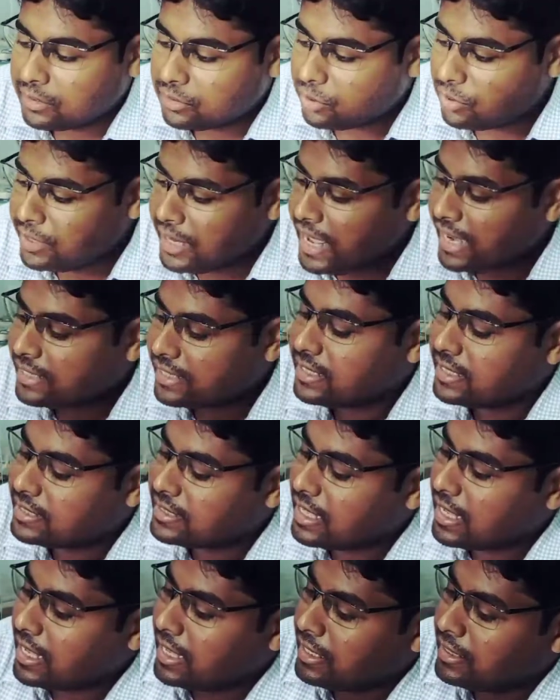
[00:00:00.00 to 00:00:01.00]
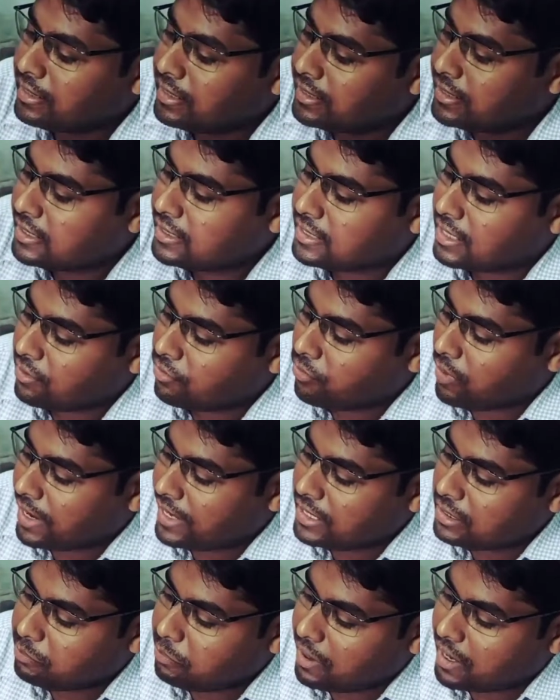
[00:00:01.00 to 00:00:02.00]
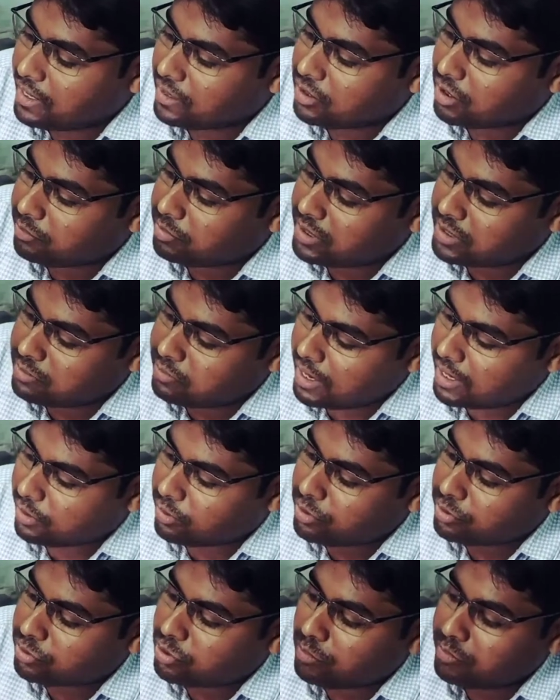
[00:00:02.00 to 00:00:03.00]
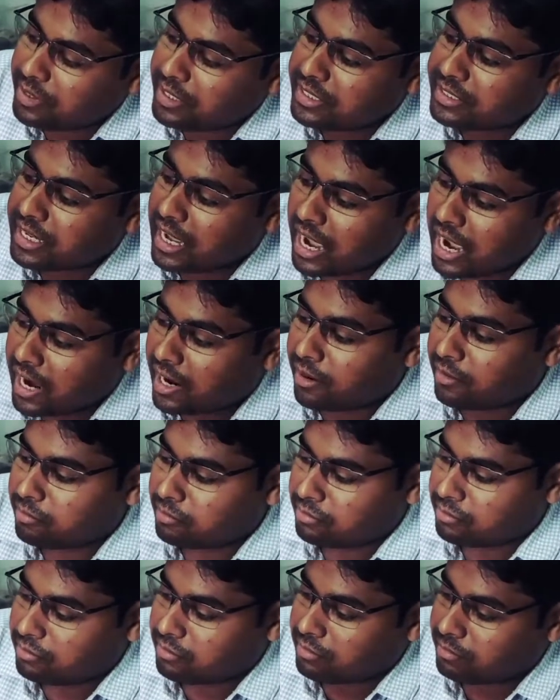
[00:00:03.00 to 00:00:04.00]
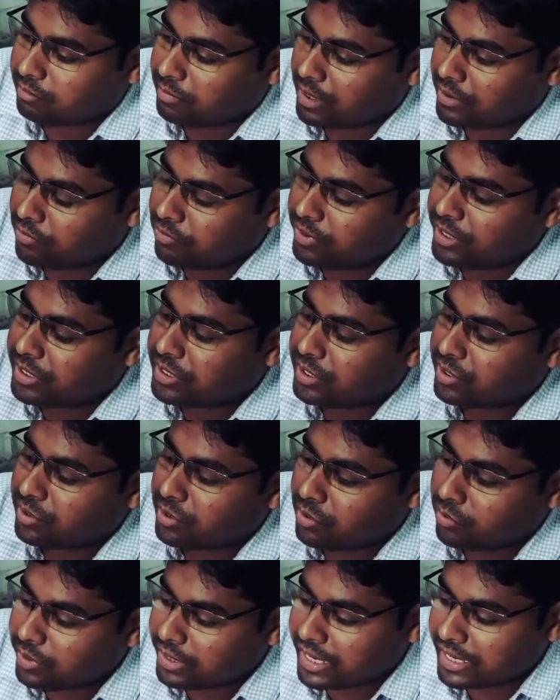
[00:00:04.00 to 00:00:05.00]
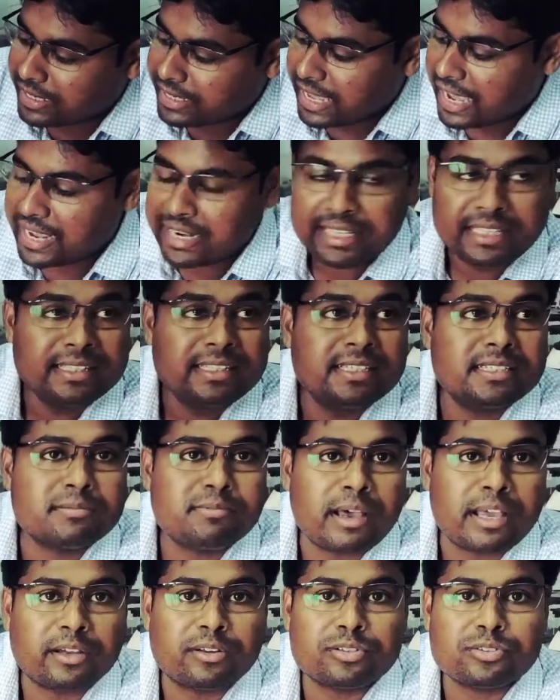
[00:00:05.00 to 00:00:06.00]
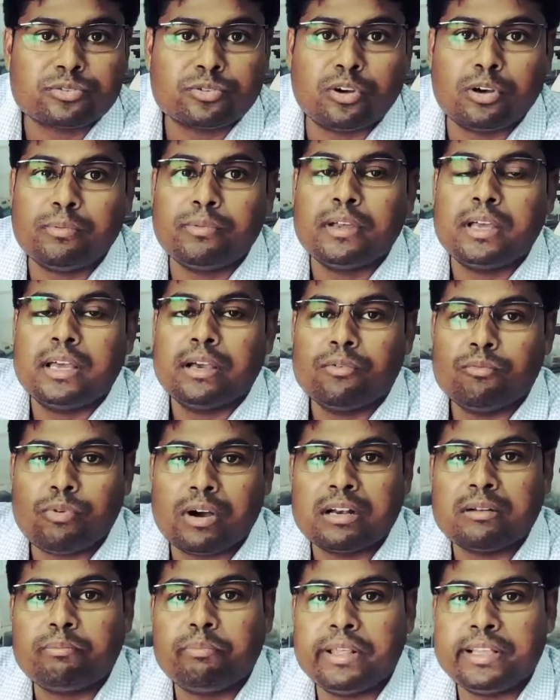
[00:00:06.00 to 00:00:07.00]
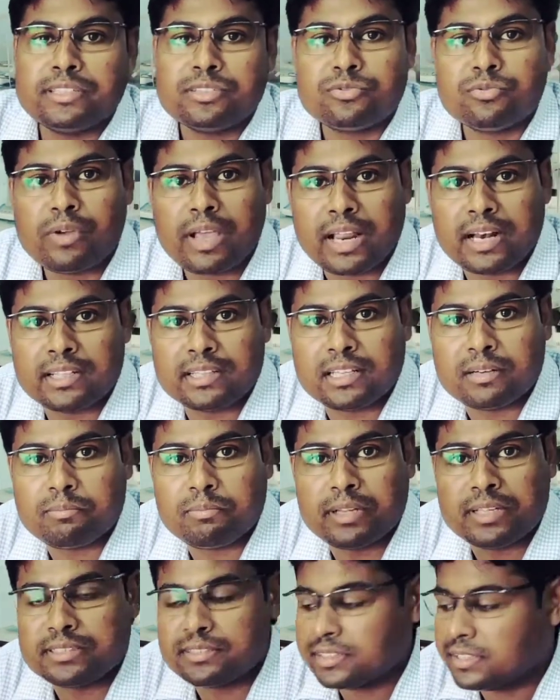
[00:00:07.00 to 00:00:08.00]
So next is this is the white part of this microscope is arm, by which we can carry this microscope one place to another place.